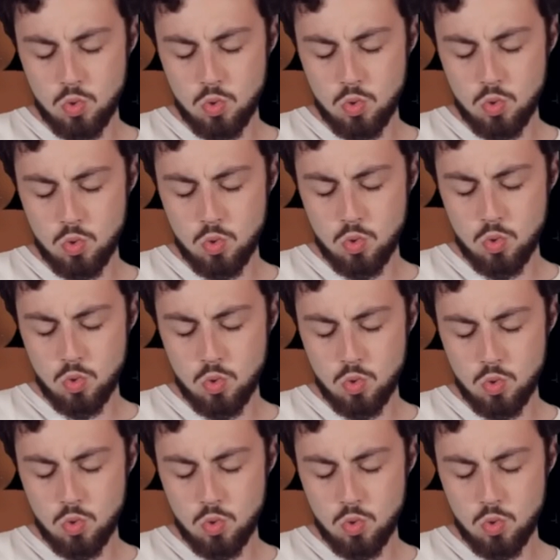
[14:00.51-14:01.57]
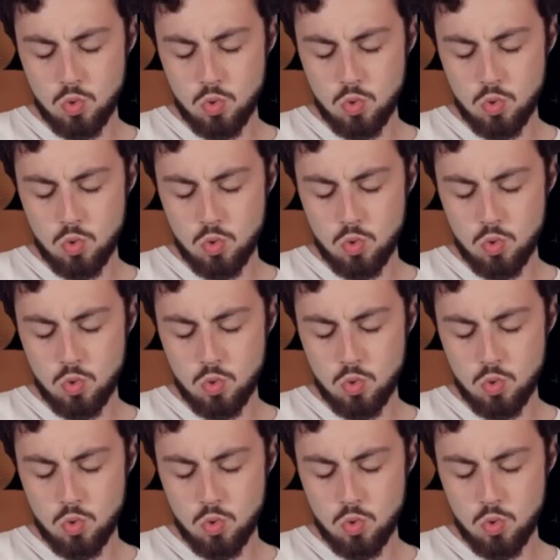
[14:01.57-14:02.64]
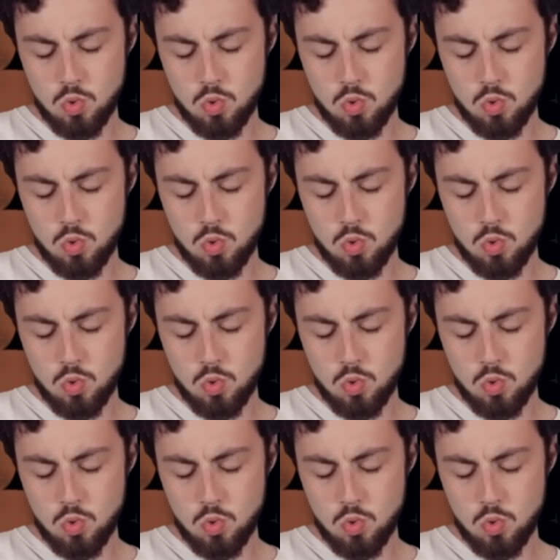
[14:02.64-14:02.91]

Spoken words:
No words are spoken by the person on screen.